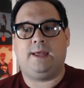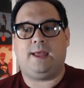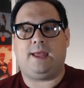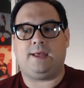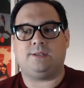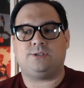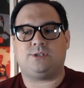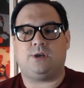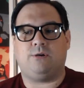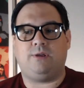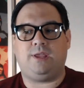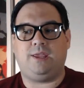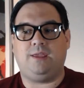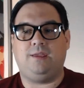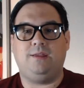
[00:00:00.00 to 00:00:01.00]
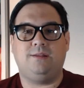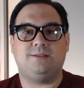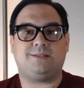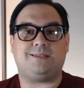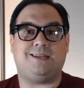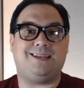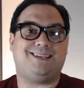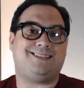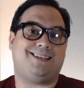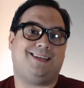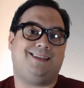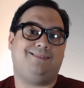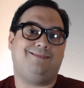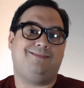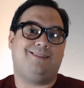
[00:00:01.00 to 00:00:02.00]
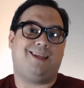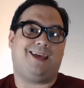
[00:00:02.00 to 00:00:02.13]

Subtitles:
And so he sneaks in